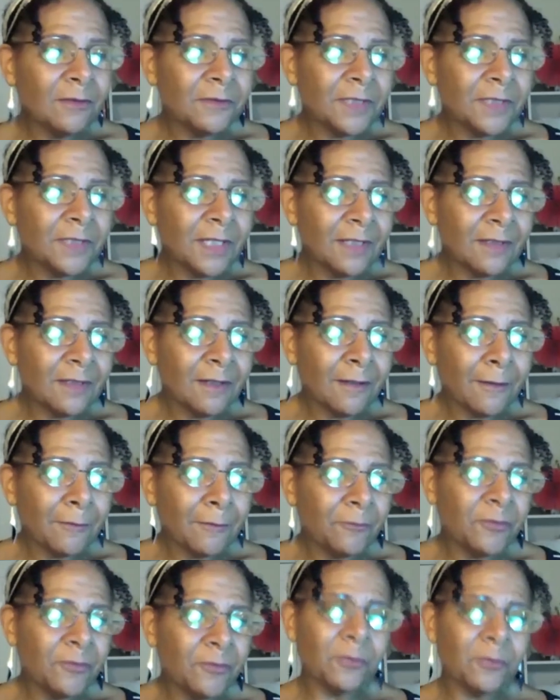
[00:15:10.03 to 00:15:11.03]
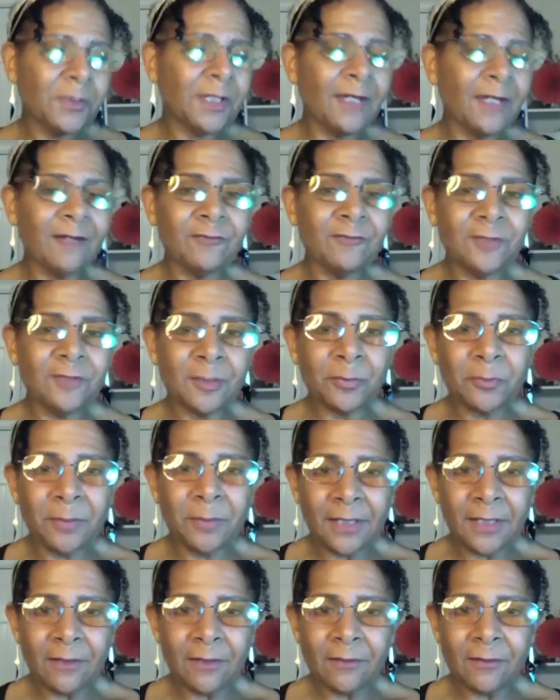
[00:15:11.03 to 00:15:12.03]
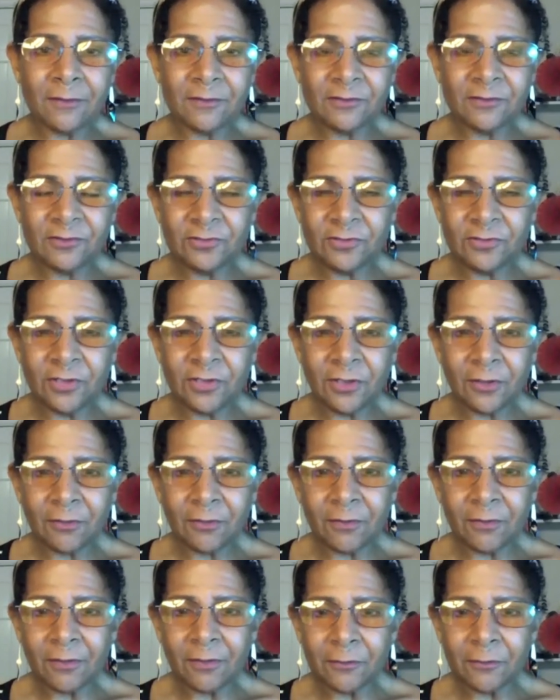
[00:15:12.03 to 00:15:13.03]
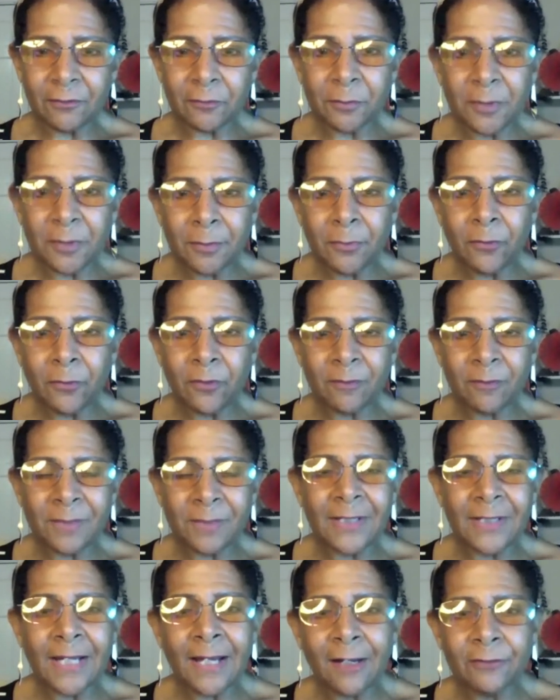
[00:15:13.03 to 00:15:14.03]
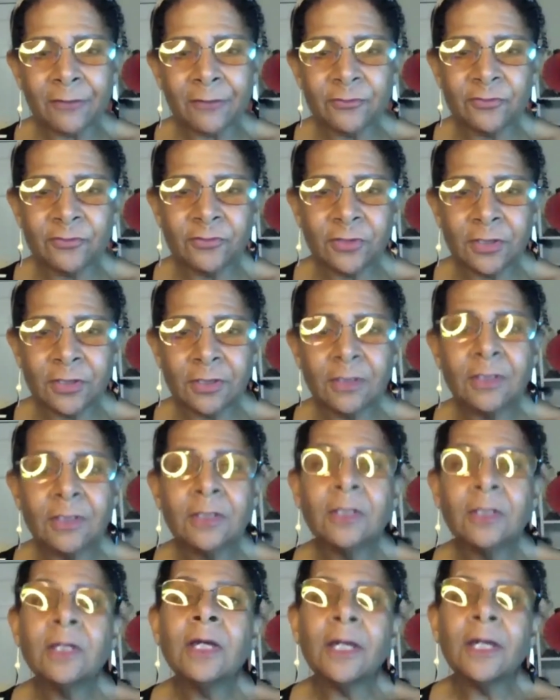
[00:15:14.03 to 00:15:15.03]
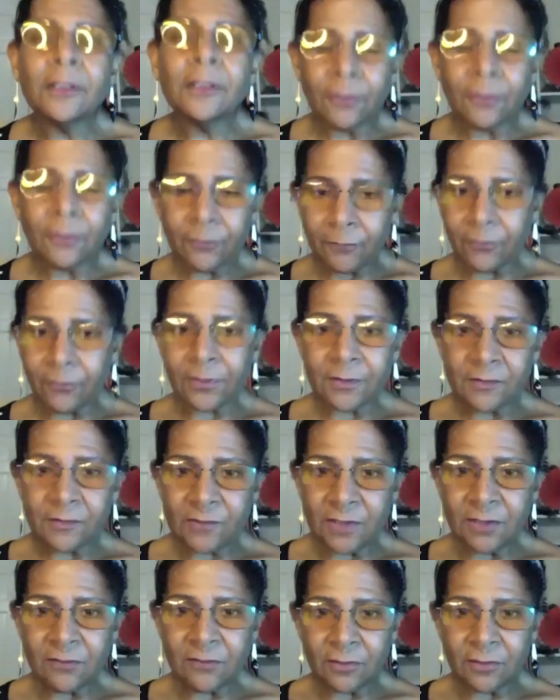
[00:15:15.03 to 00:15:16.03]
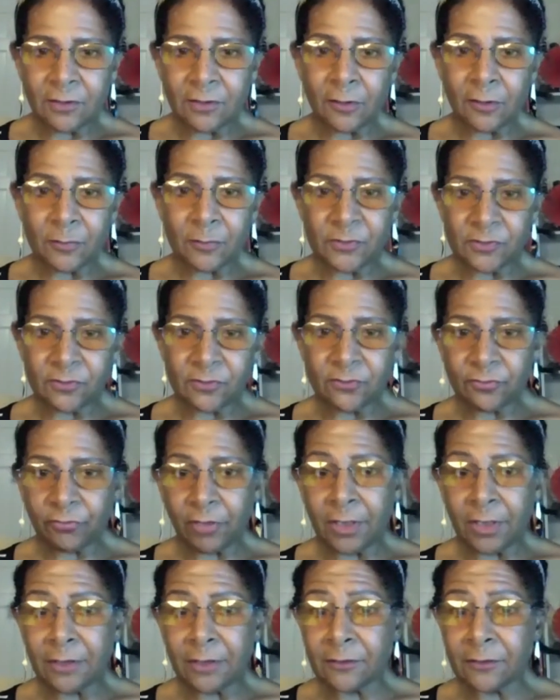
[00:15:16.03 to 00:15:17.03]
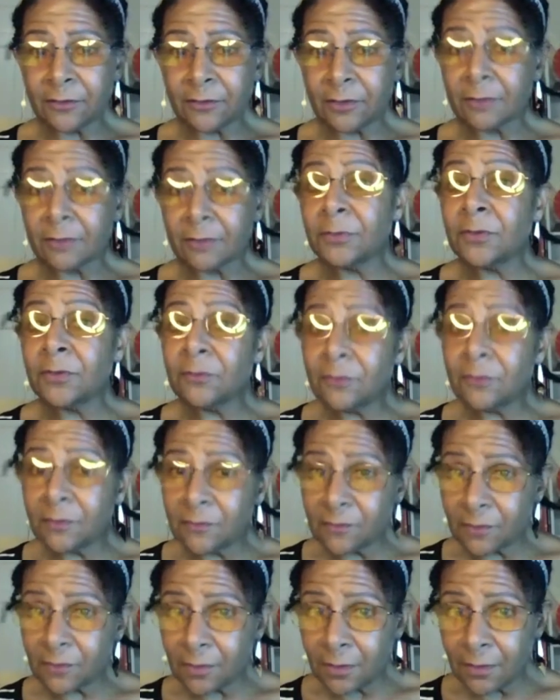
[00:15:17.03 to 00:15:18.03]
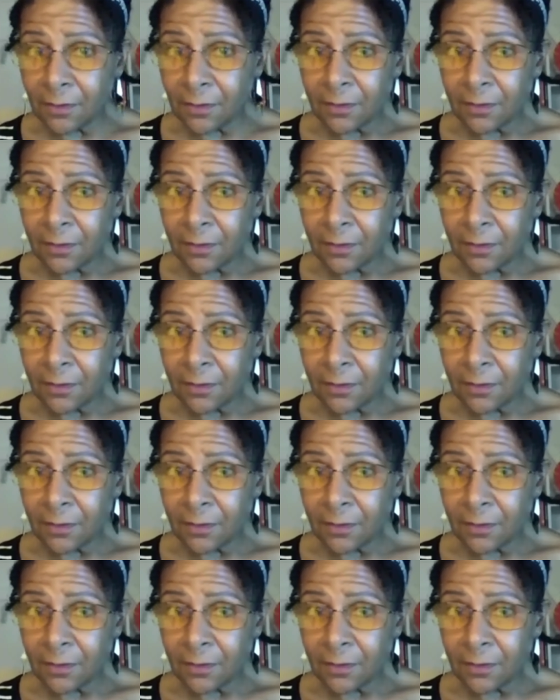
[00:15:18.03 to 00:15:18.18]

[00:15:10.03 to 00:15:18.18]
that we want to have Deborah back on to share a little bit more about how she and her organization helps to train the community